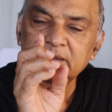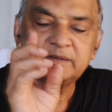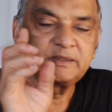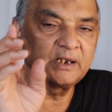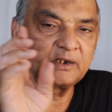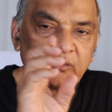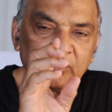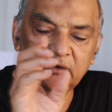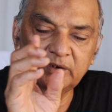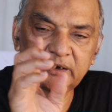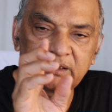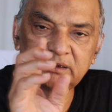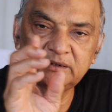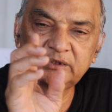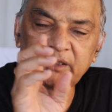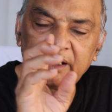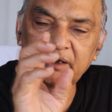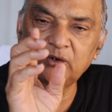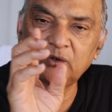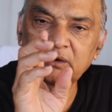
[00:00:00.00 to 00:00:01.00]
They
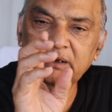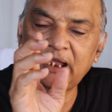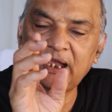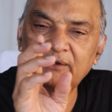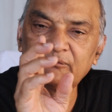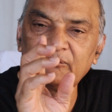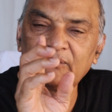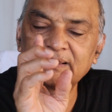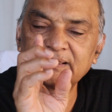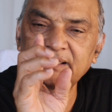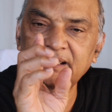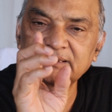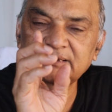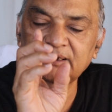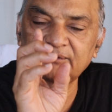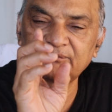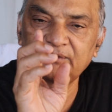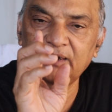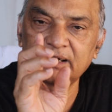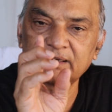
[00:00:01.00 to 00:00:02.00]
don't have oneness
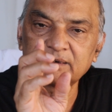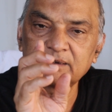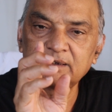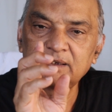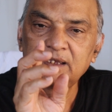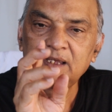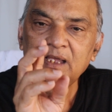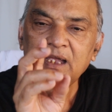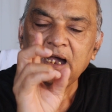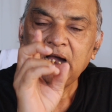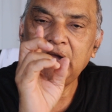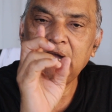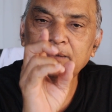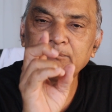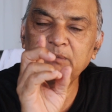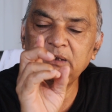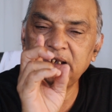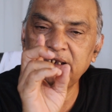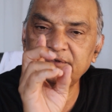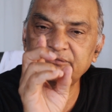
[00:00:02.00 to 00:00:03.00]
of God. I
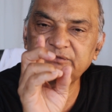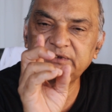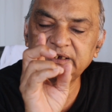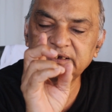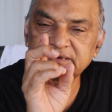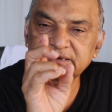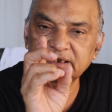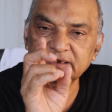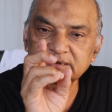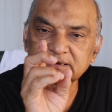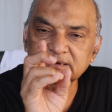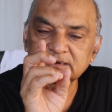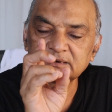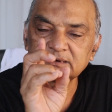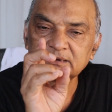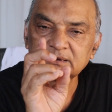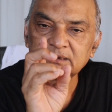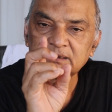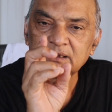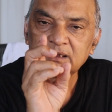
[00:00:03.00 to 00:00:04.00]
believe Jesus.
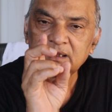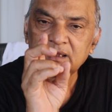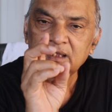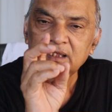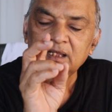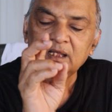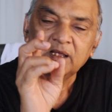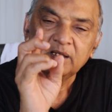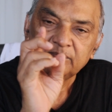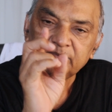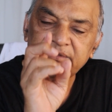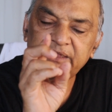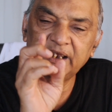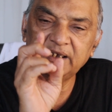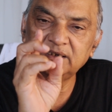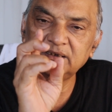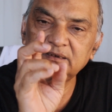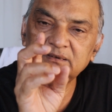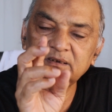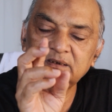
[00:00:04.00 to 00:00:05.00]

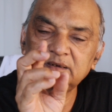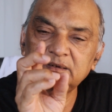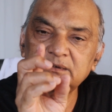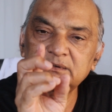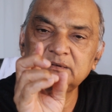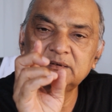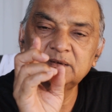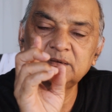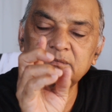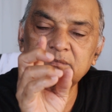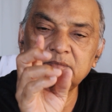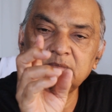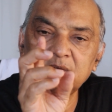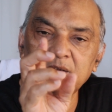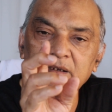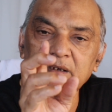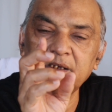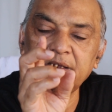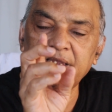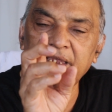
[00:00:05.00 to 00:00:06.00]
Then
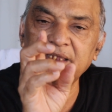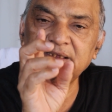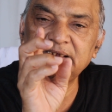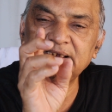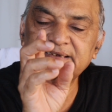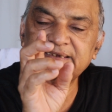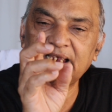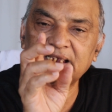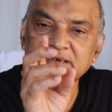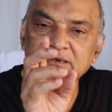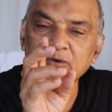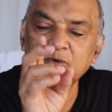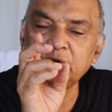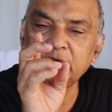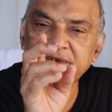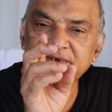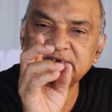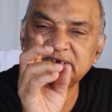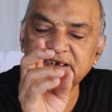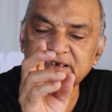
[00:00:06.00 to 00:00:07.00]
angels ask, who
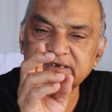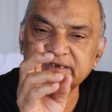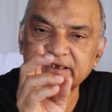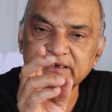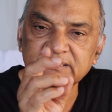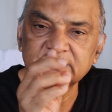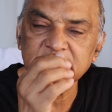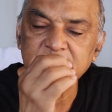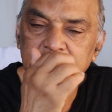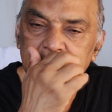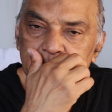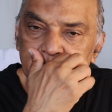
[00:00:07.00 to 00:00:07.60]
is Jesus?